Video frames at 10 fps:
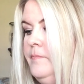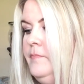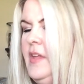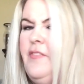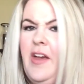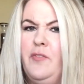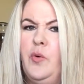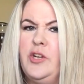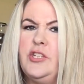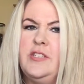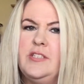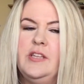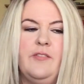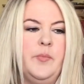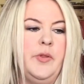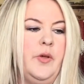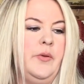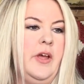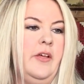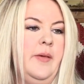If you have questions, leave them below and
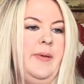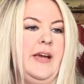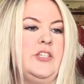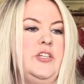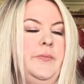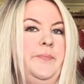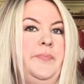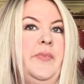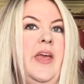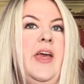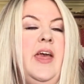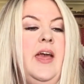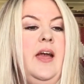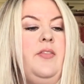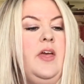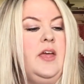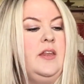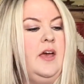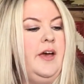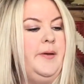I'll get back to you. And
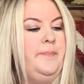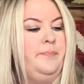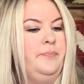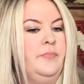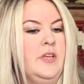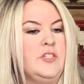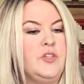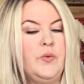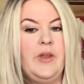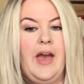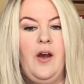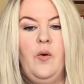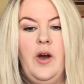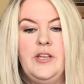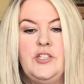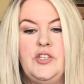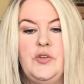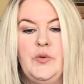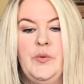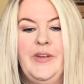then, so now on
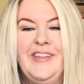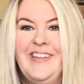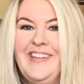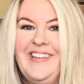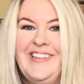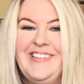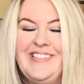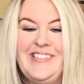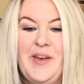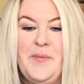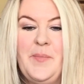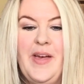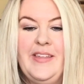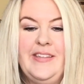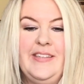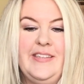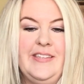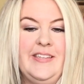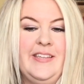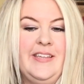to some
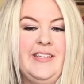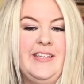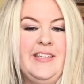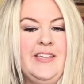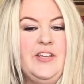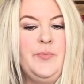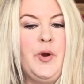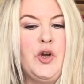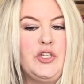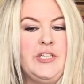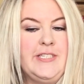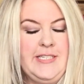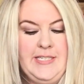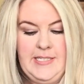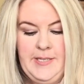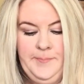purchases.